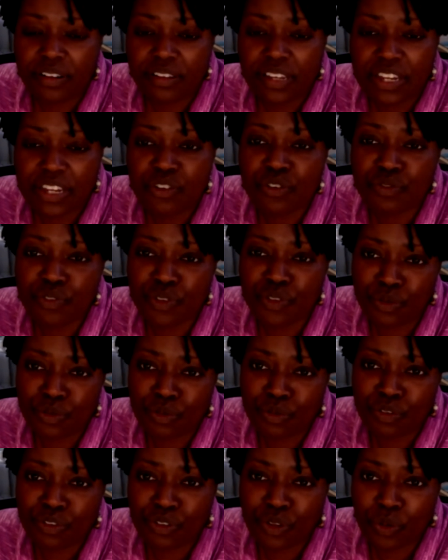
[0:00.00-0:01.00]

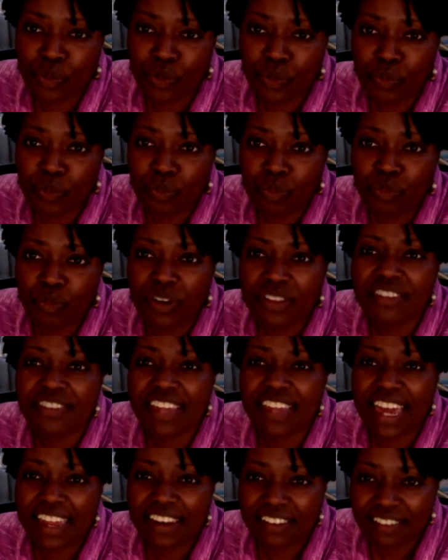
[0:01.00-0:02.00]
interviews. So once
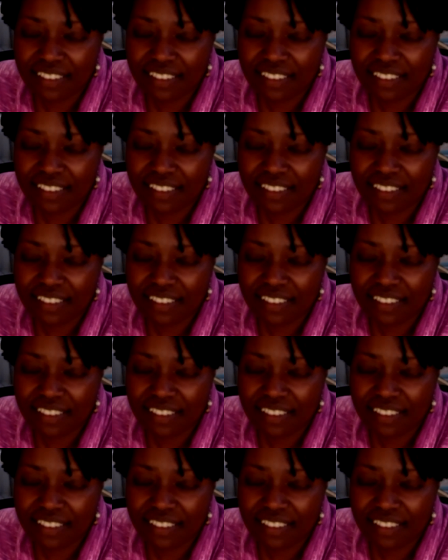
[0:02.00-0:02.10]
that